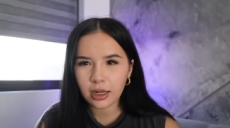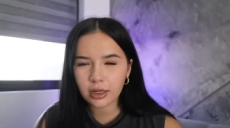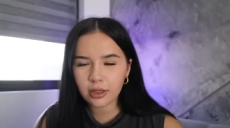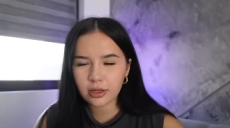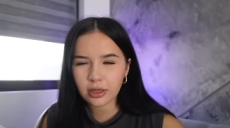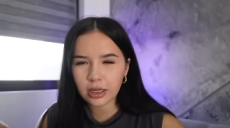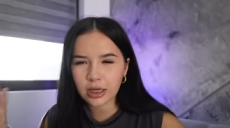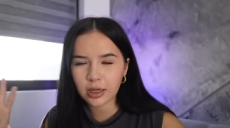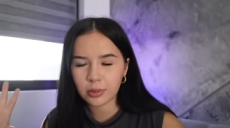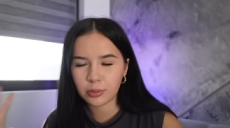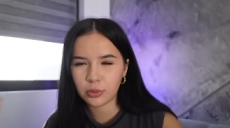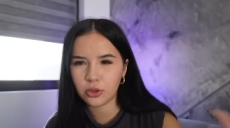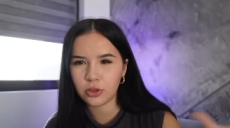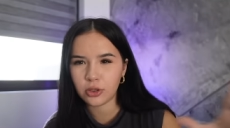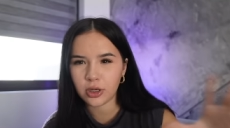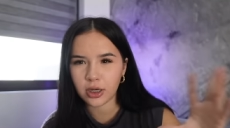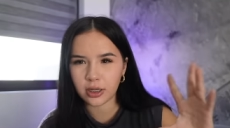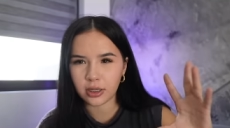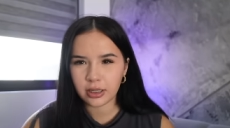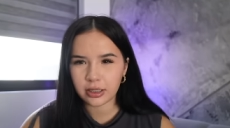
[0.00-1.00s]
I look like a
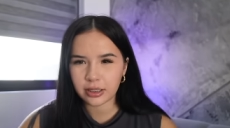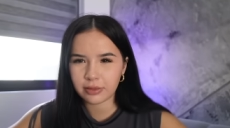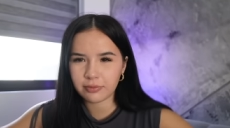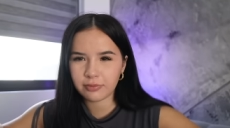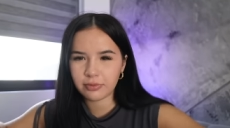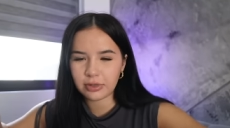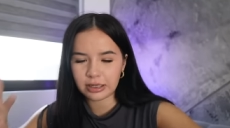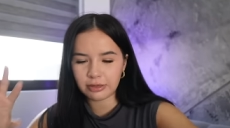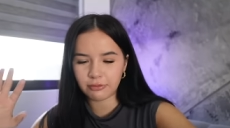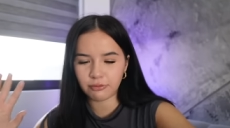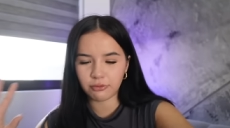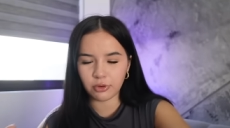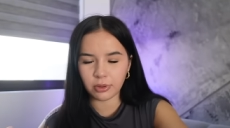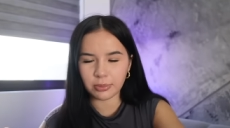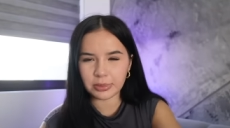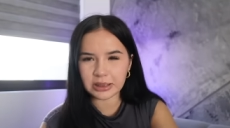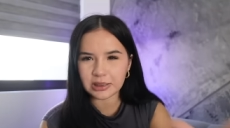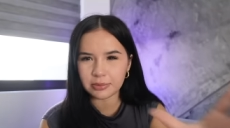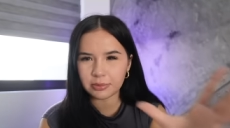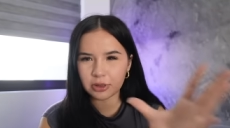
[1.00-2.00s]
bruja. Like I'm fucking
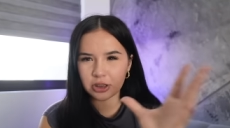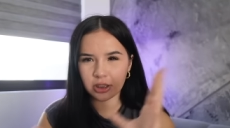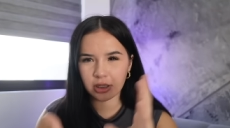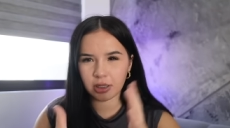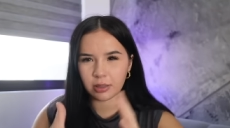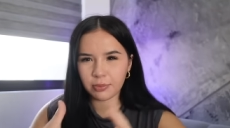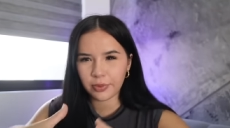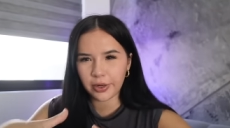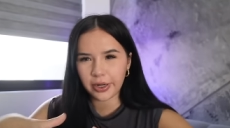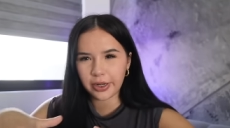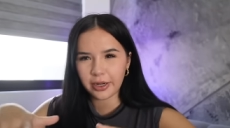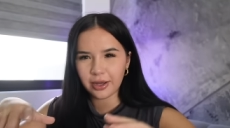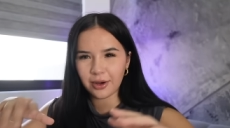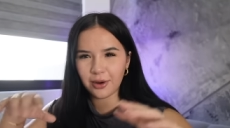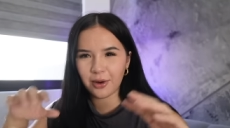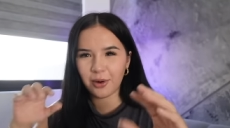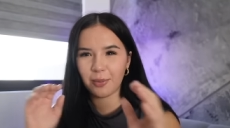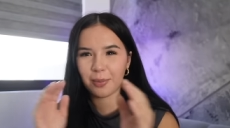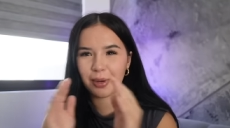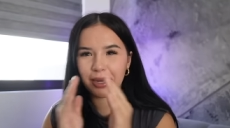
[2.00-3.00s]
forming some shit up right now.
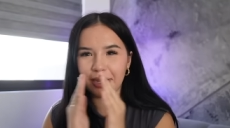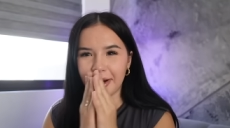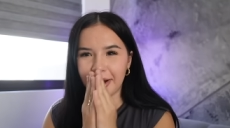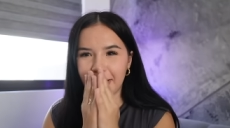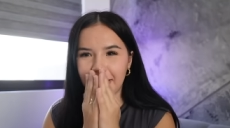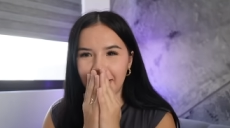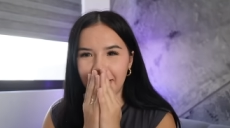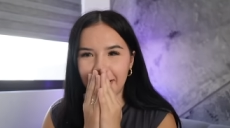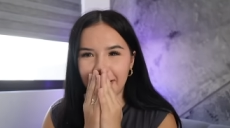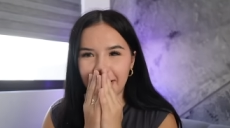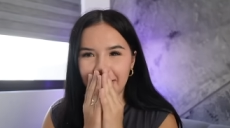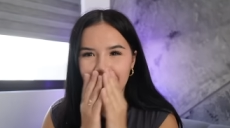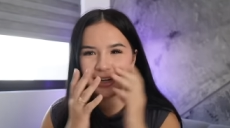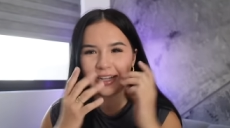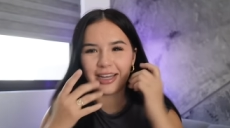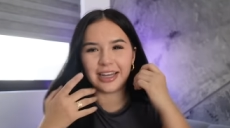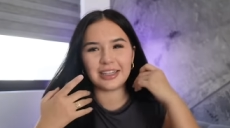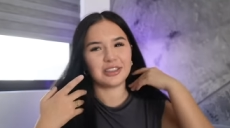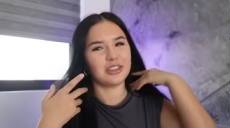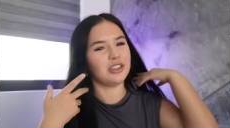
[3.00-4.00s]
Oh my god,
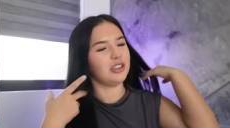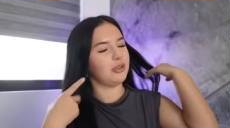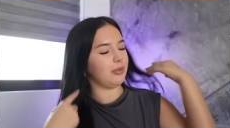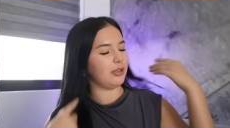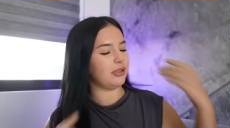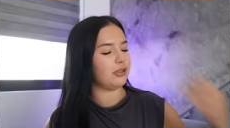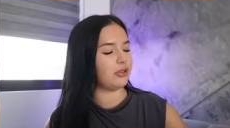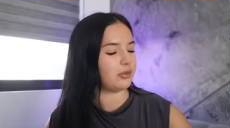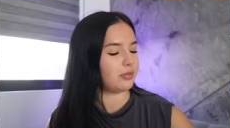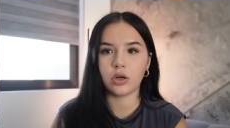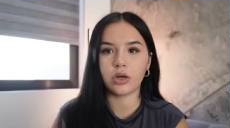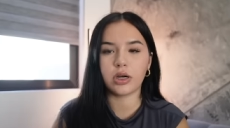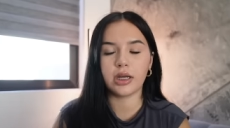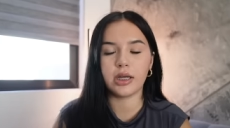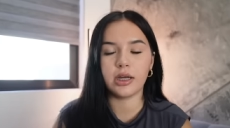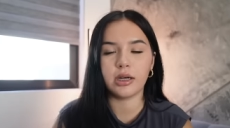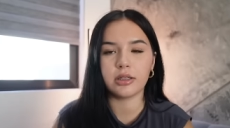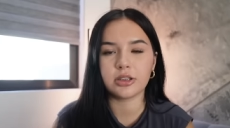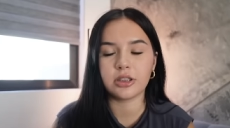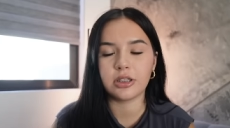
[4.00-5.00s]
it actually looks pretty cool.
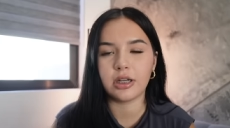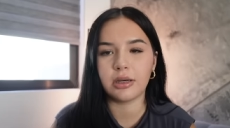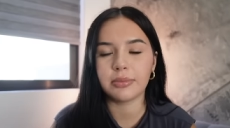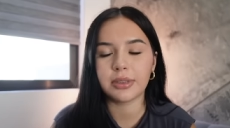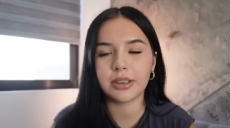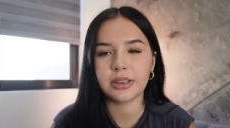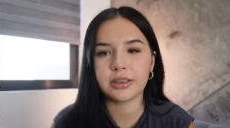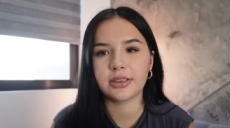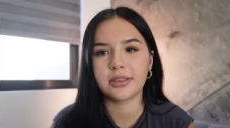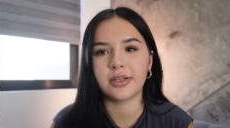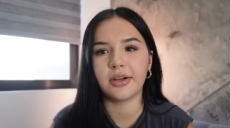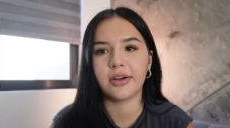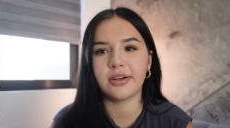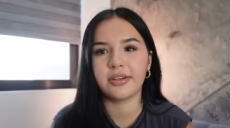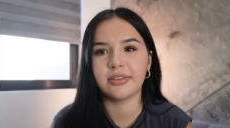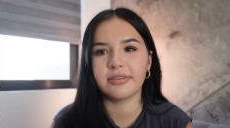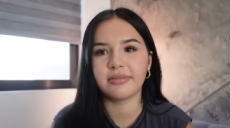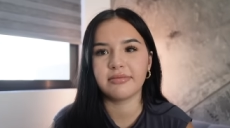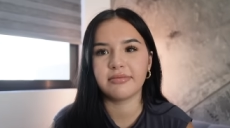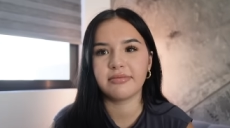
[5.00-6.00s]
Okay, y'all, so now I'm gonna
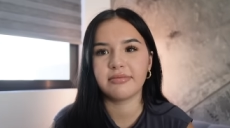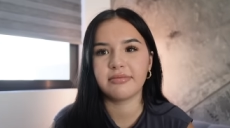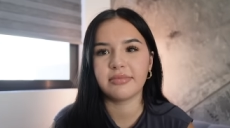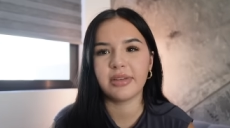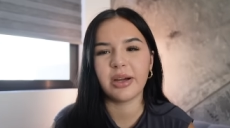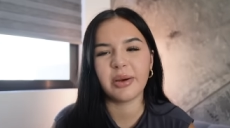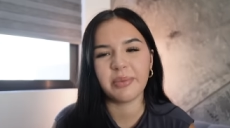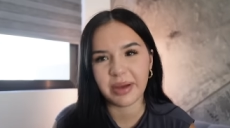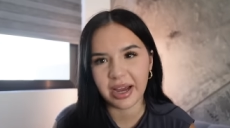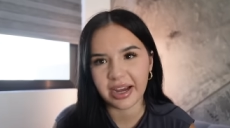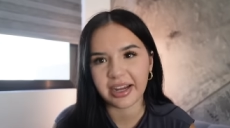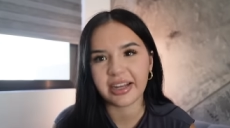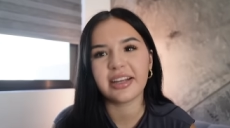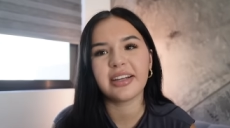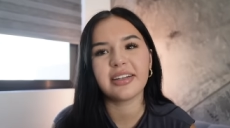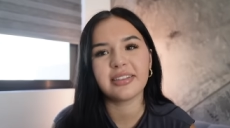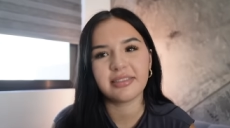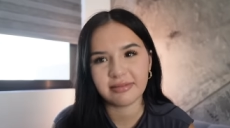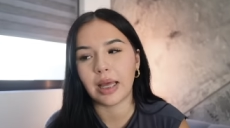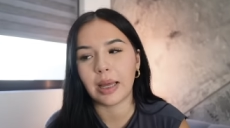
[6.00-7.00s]
start
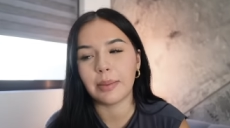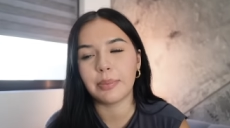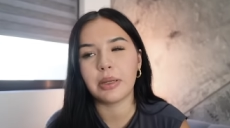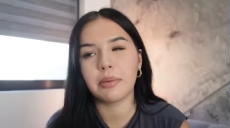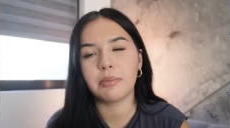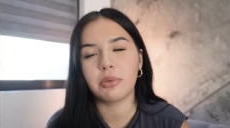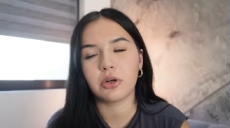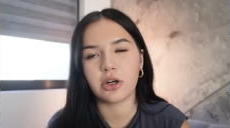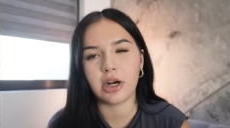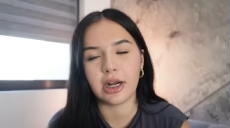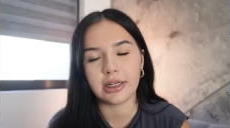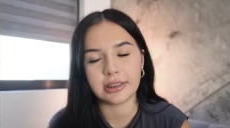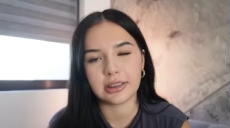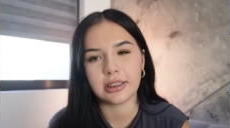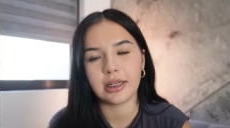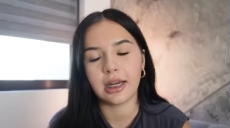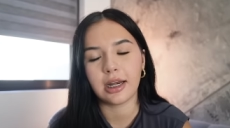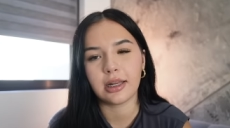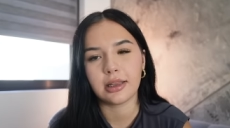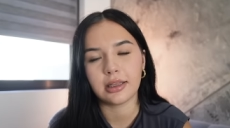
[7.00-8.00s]
unpacking. I've been
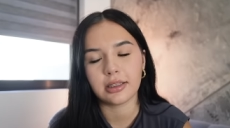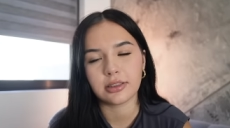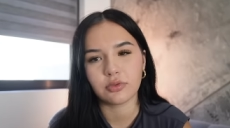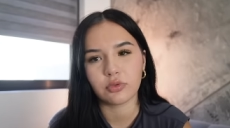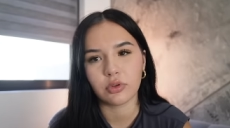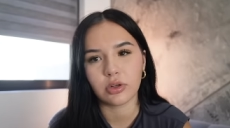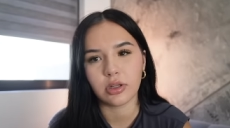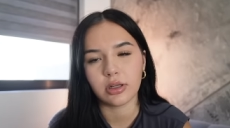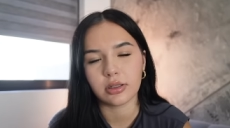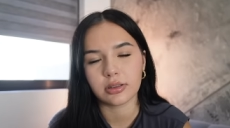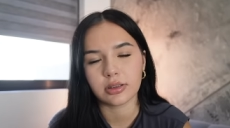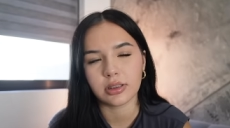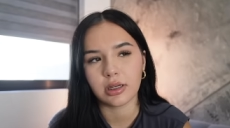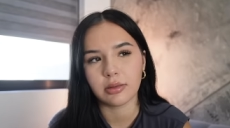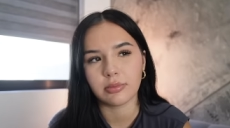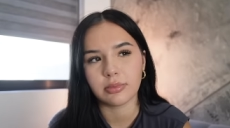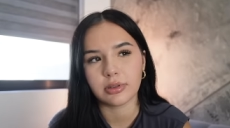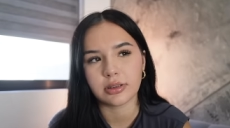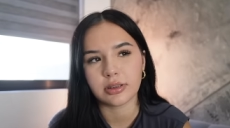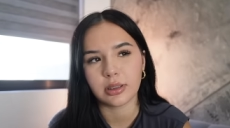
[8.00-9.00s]
procrastinating this for a long
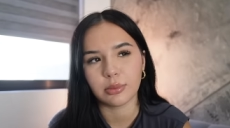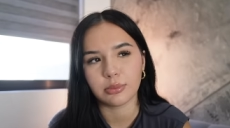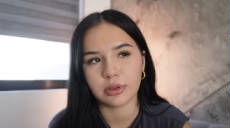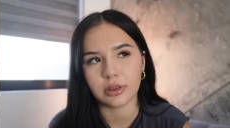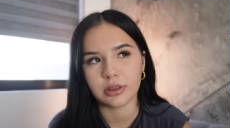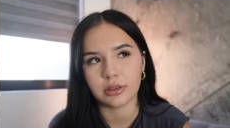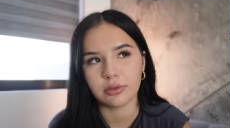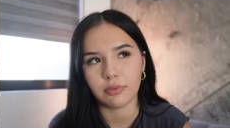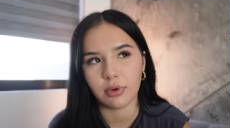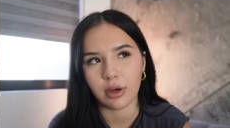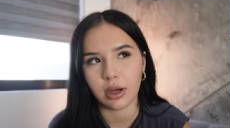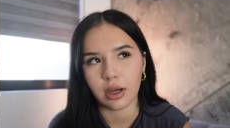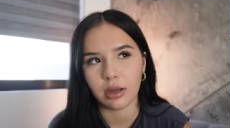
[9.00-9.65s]
time, but it's time to get the fuck